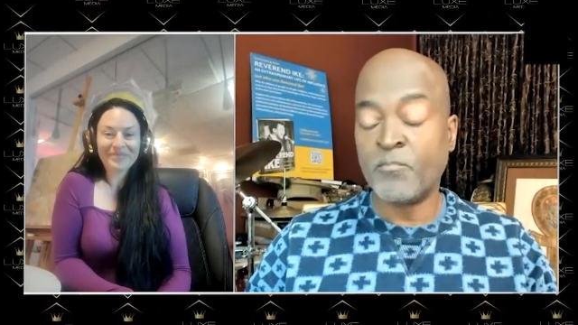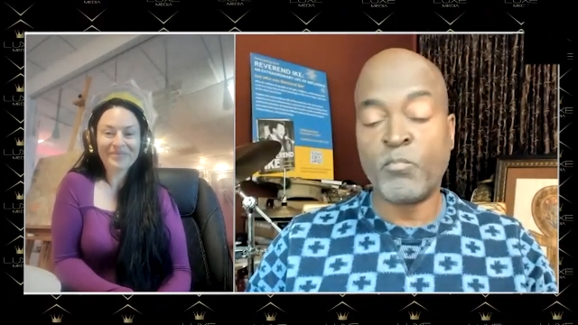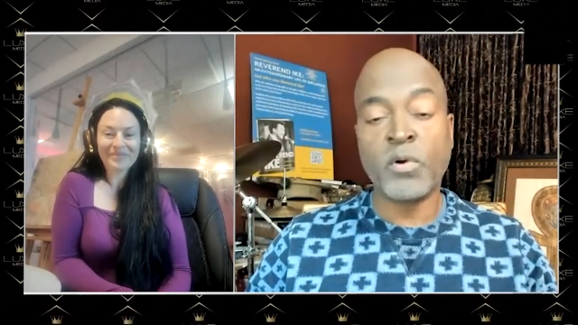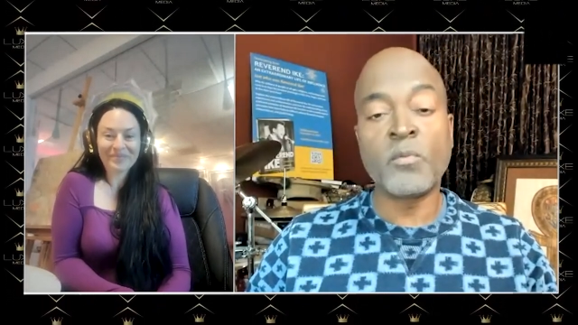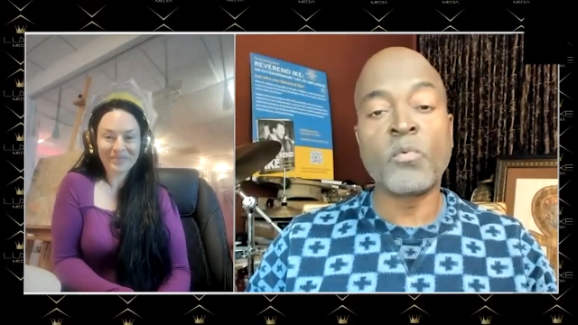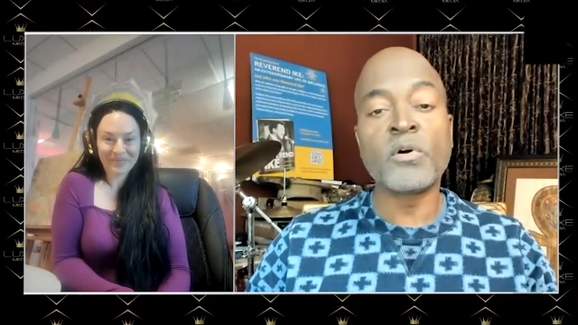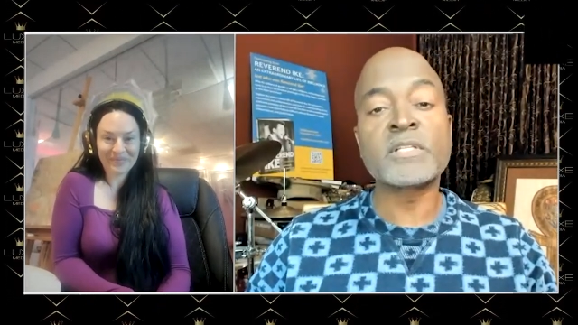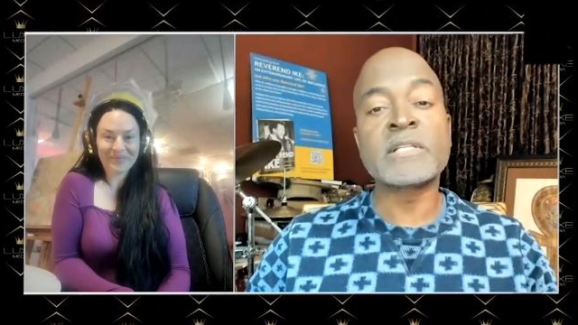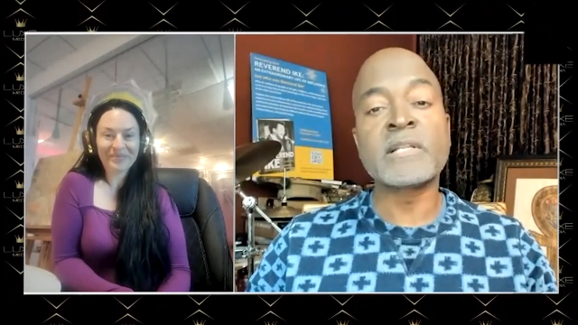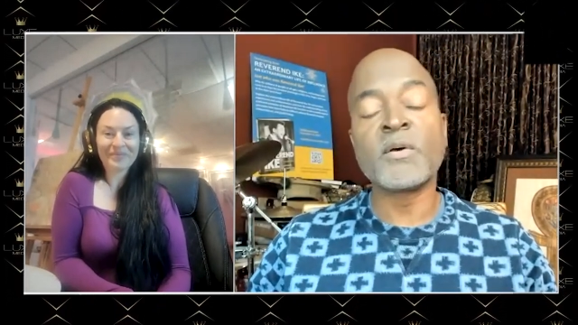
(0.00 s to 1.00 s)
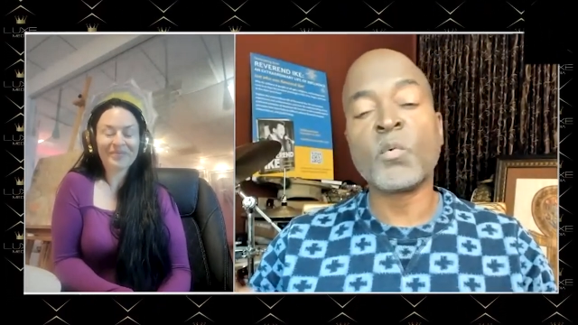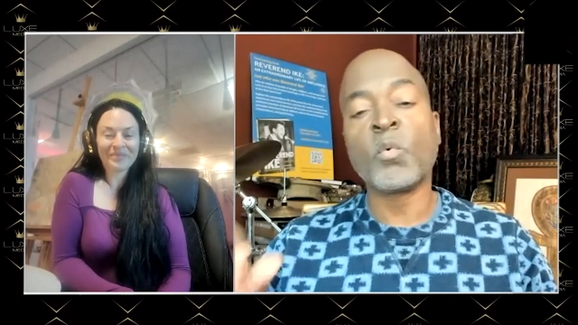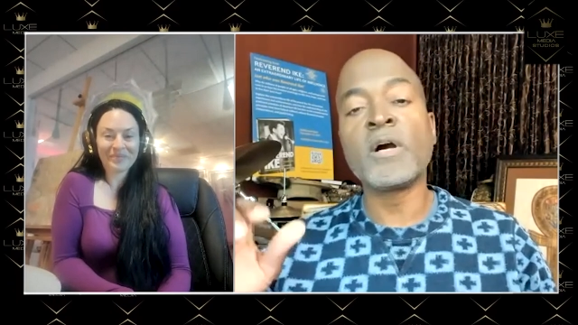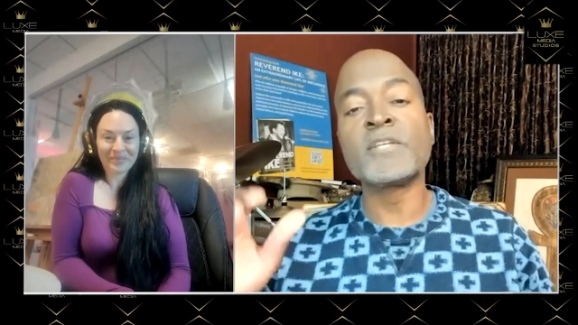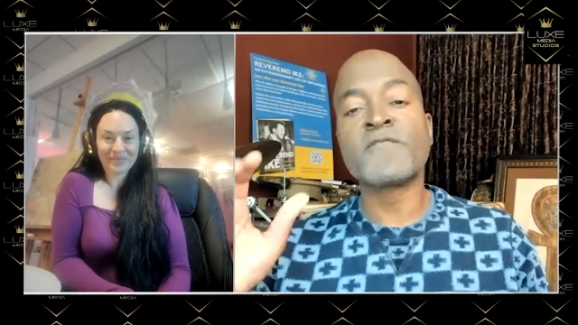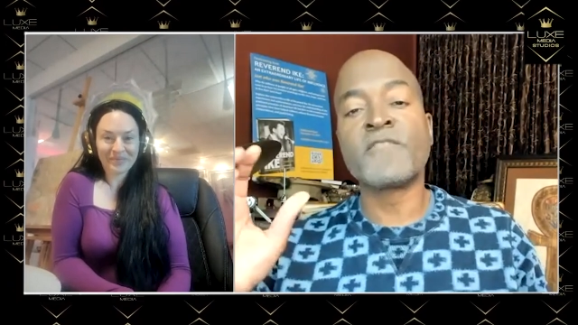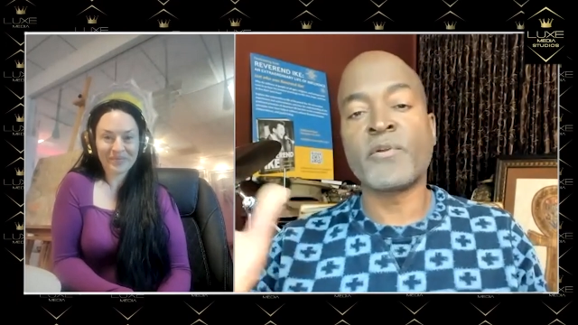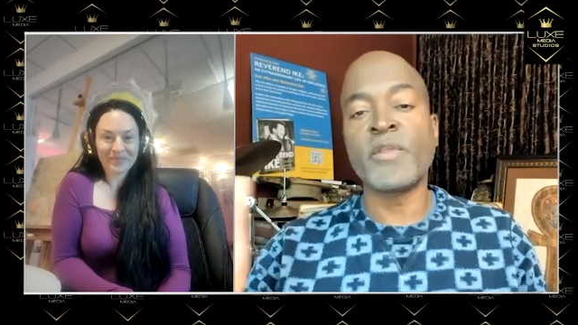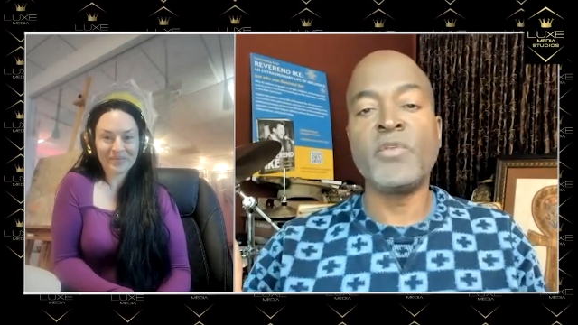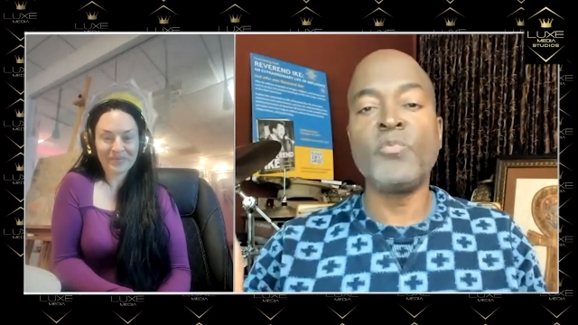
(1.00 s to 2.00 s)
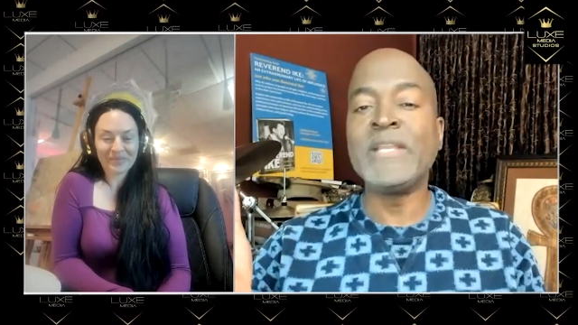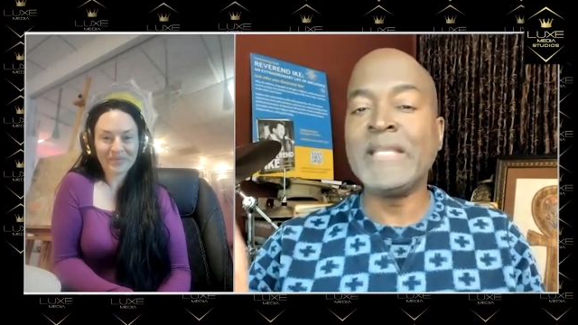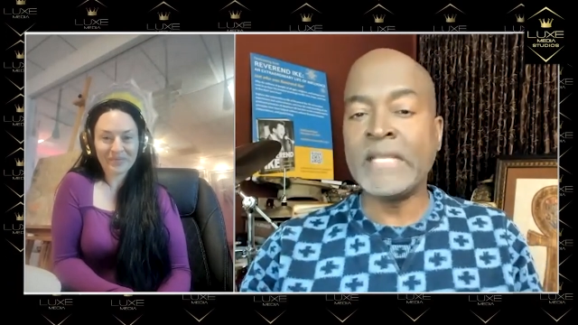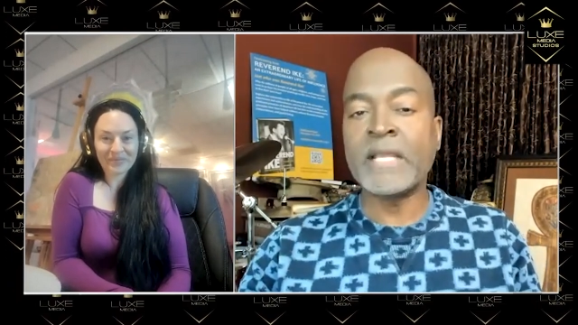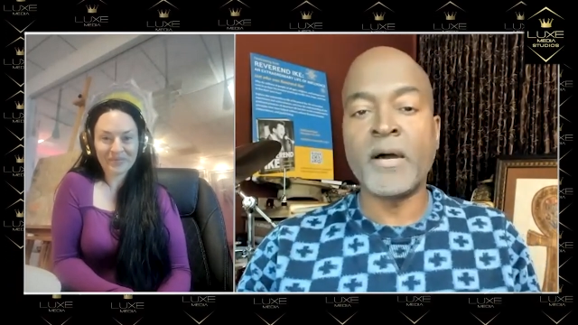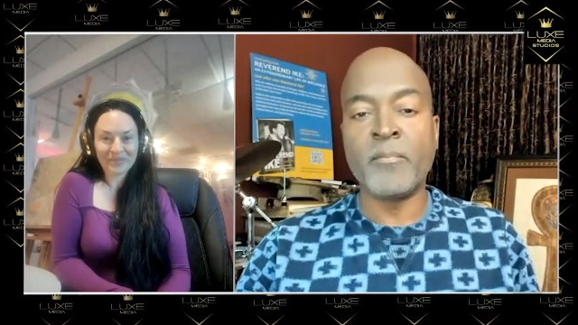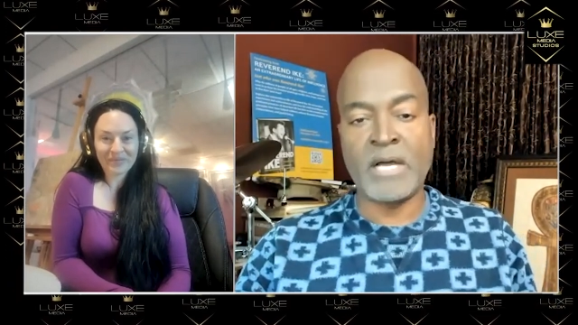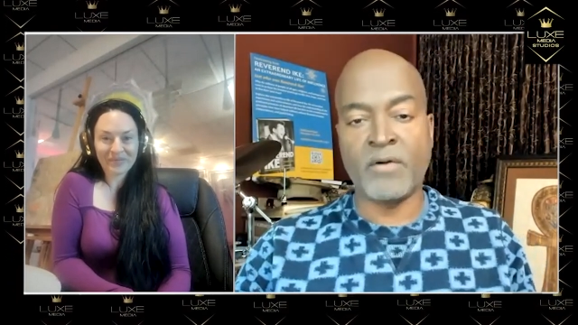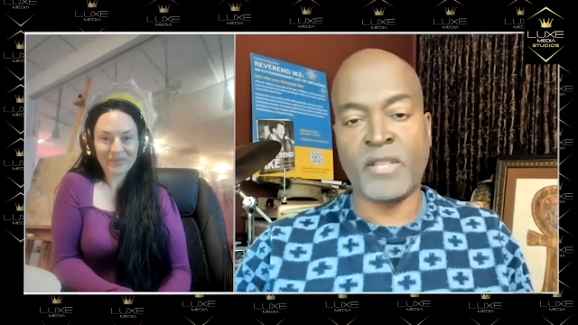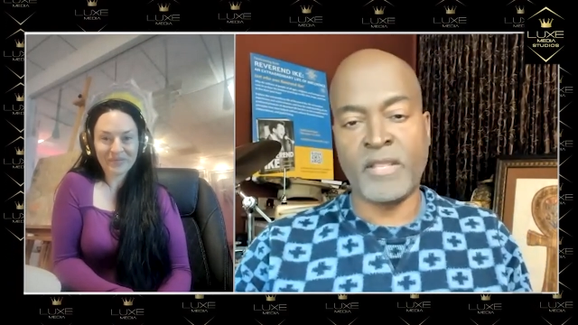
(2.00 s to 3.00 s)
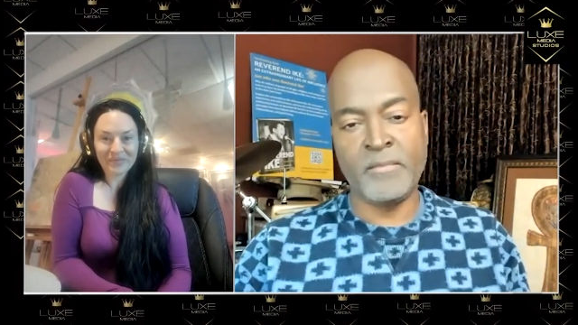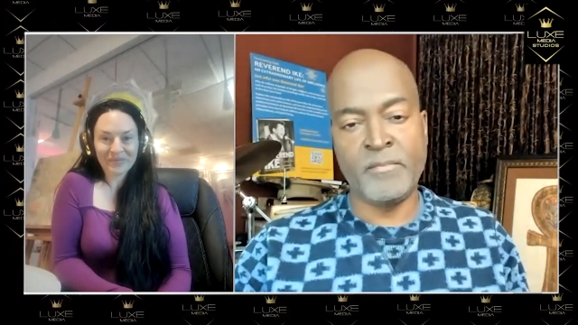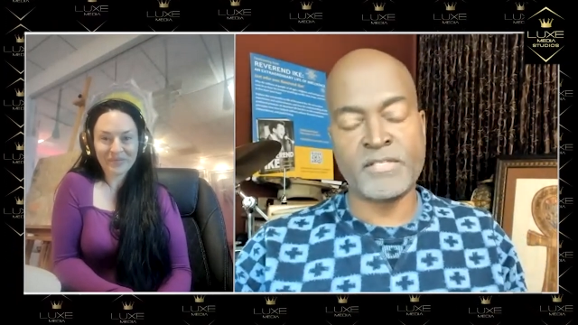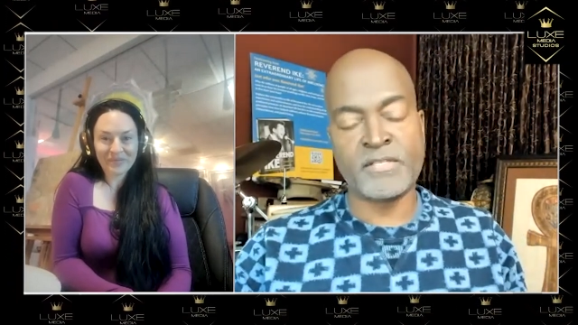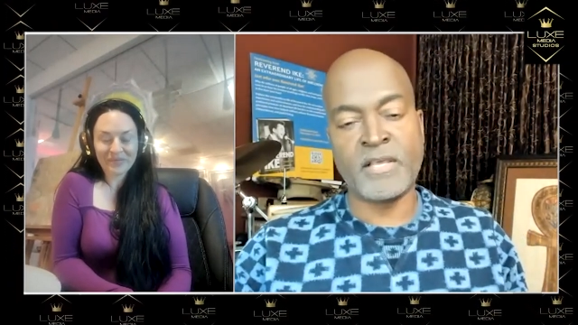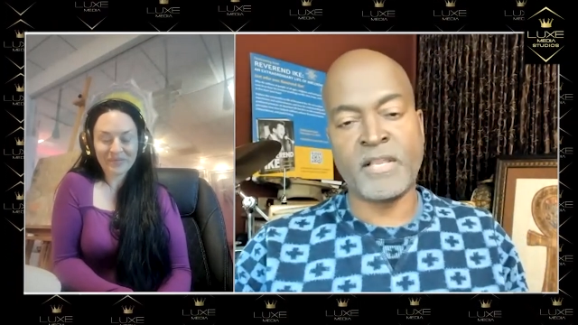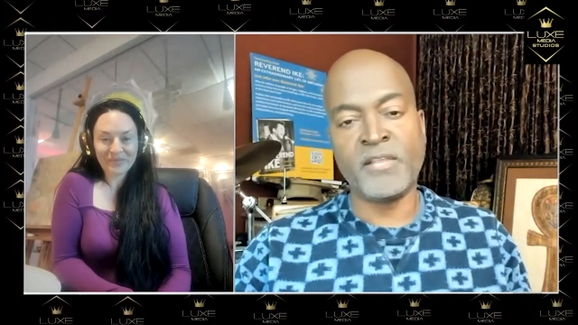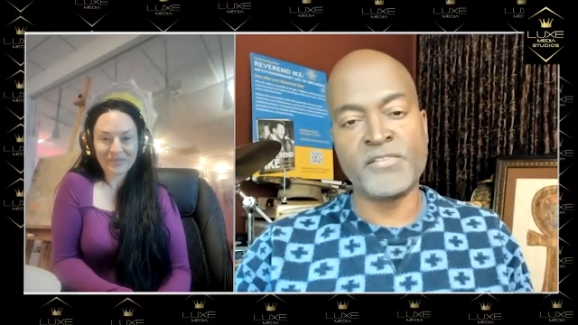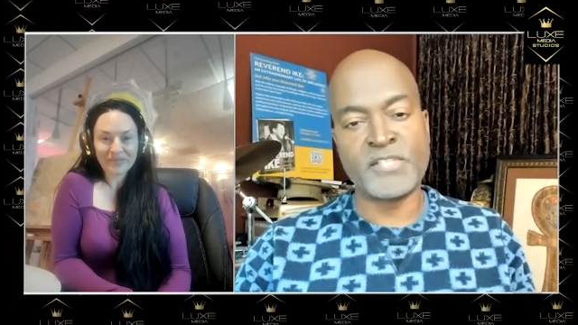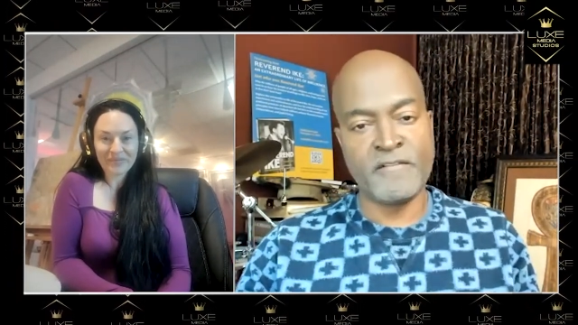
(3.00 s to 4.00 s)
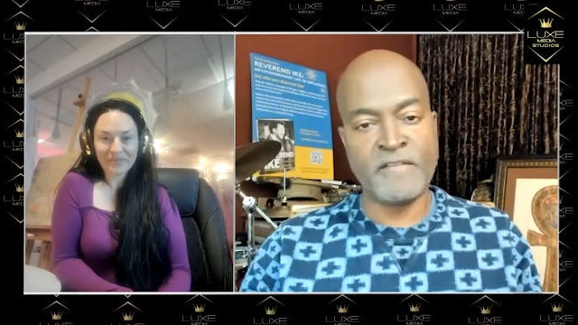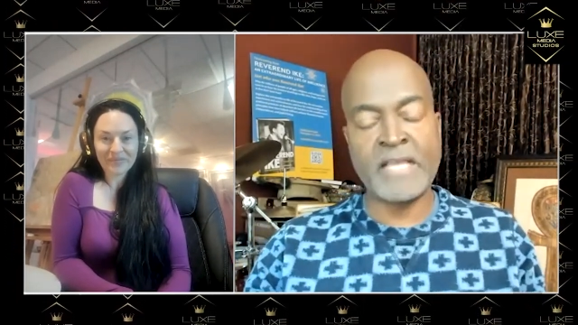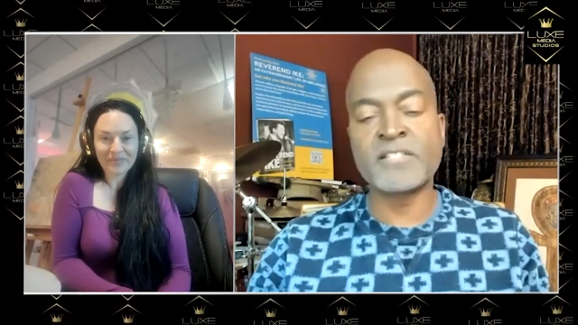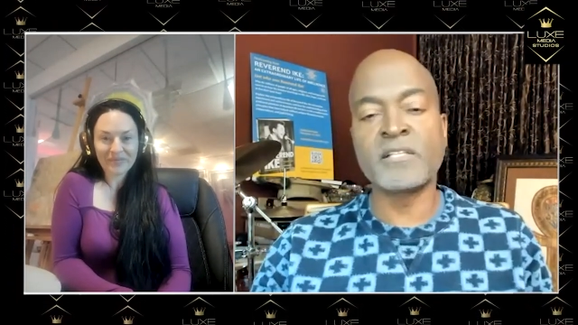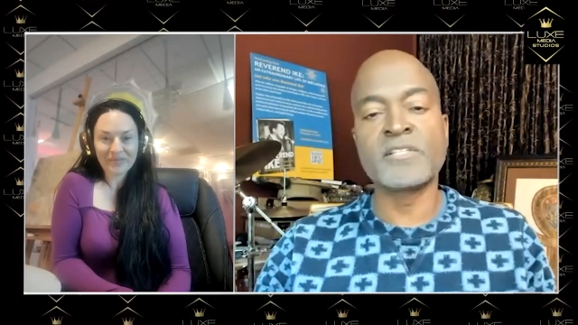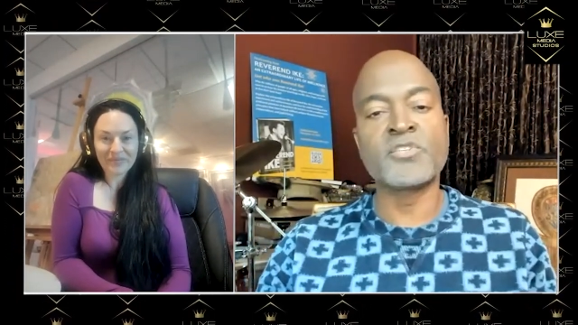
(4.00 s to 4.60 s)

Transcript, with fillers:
Speaker 1: But what was very unique about him is that he's an evangelist